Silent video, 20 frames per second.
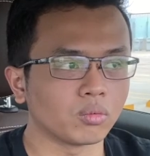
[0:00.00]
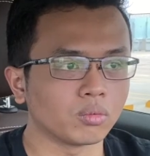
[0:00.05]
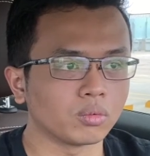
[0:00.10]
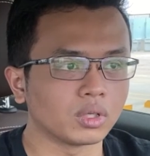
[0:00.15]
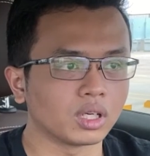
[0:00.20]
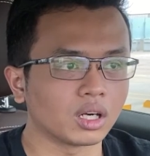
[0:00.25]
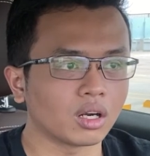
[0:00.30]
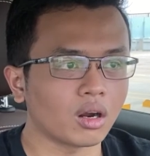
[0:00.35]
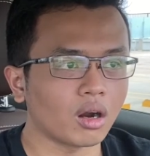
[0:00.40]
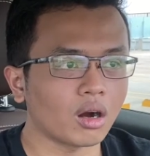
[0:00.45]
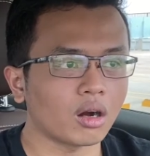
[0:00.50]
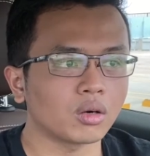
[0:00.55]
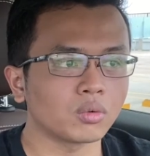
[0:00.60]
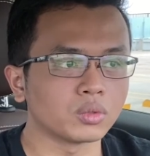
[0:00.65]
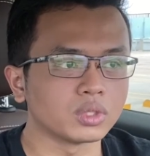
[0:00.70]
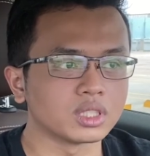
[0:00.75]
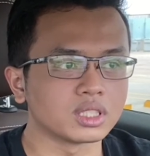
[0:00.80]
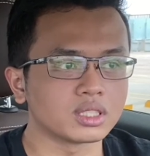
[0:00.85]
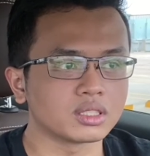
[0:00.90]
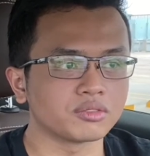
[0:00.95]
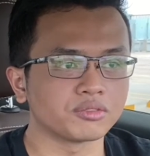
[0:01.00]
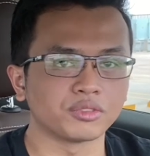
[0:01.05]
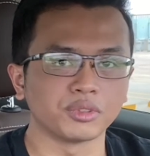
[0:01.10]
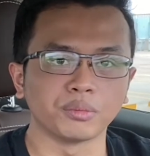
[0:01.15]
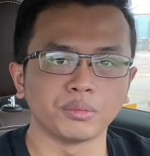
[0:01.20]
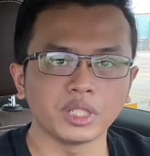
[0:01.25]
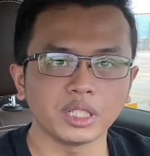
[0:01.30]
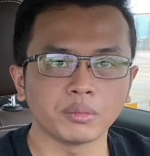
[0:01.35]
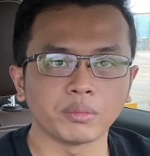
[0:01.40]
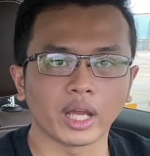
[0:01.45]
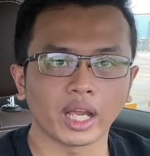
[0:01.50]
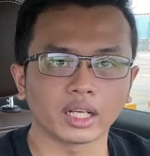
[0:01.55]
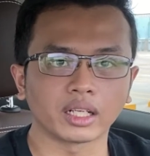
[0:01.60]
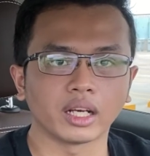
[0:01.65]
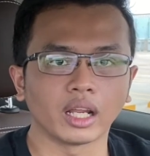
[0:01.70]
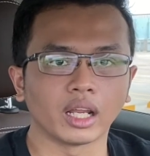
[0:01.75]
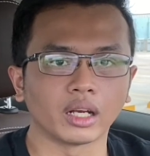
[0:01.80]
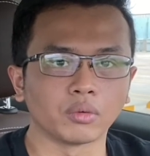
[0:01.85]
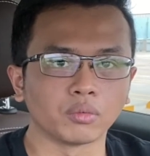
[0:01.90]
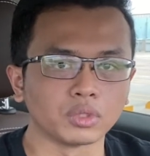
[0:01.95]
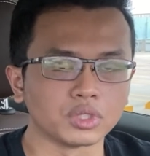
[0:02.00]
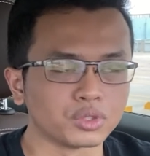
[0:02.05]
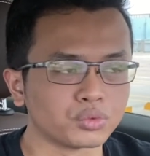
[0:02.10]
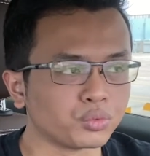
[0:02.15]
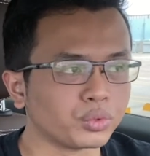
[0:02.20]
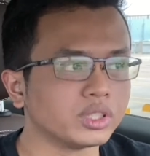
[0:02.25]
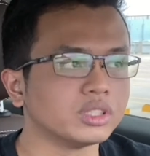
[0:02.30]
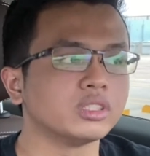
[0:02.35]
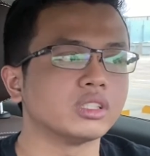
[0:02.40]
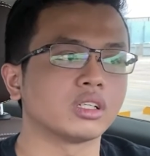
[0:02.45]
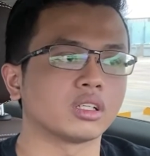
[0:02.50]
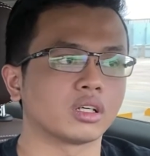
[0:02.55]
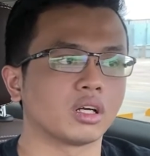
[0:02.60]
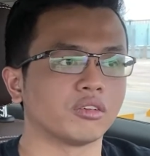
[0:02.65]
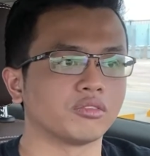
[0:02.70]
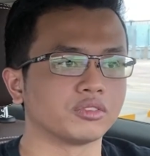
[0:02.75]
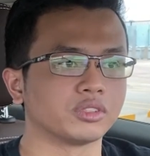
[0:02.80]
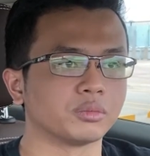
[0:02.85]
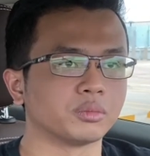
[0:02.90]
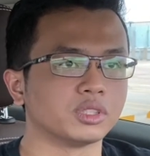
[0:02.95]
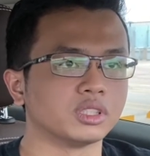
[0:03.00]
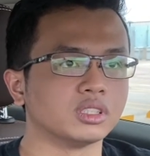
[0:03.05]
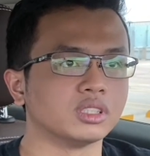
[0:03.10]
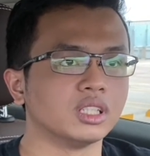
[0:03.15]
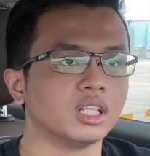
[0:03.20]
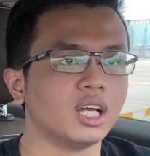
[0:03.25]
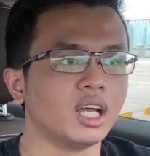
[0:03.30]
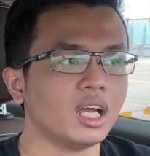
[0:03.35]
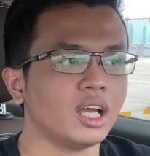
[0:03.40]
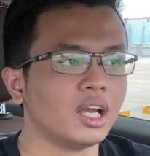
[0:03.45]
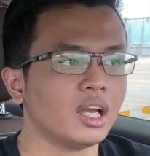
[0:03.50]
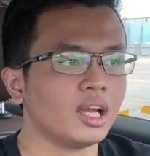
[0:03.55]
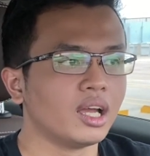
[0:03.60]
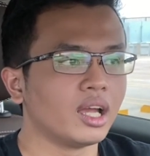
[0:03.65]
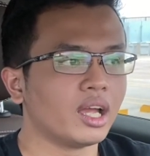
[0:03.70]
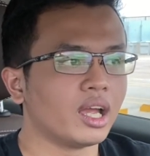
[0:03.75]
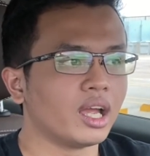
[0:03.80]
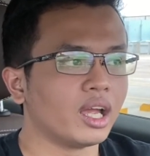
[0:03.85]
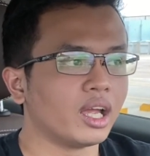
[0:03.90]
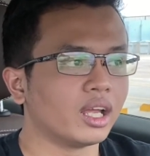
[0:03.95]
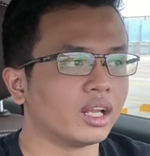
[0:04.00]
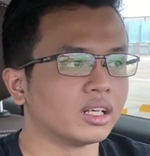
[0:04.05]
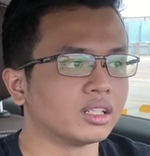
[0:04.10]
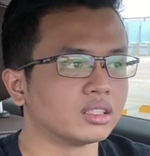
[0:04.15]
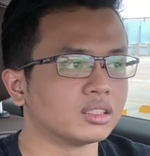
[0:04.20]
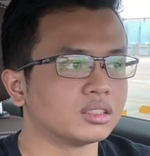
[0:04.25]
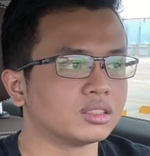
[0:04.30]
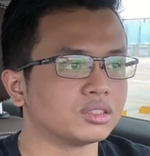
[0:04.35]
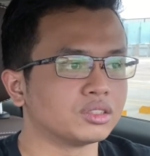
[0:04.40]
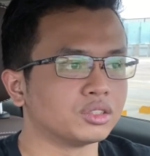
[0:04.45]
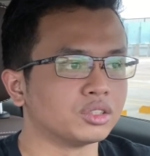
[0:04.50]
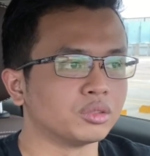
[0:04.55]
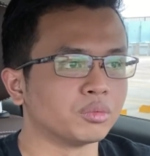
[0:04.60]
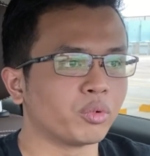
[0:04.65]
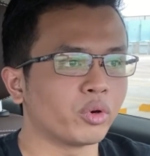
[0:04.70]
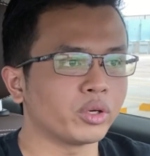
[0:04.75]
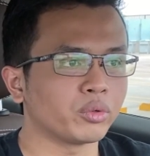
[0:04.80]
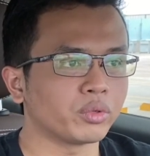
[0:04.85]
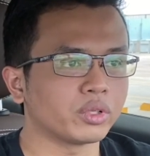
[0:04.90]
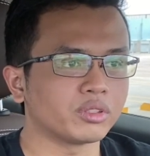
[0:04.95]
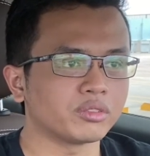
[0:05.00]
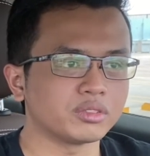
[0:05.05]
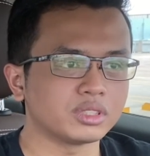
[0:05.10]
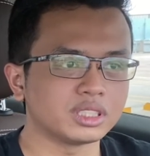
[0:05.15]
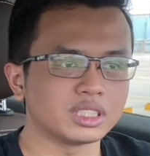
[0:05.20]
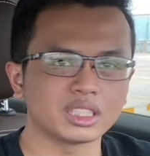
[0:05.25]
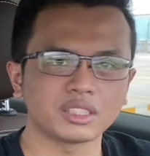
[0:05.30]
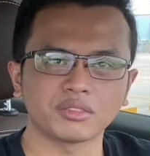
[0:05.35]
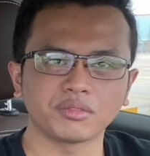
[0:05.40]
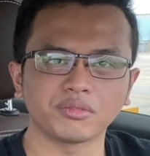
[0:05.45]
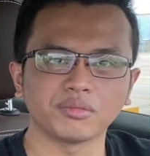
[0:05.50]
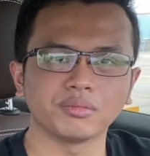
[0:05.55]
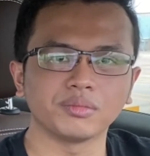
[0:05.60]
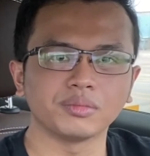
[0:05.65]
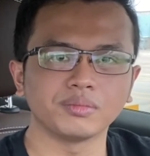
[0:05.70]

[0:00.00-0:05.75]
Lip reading: car was, for me back then, was really uncomfortable, and to the point where it just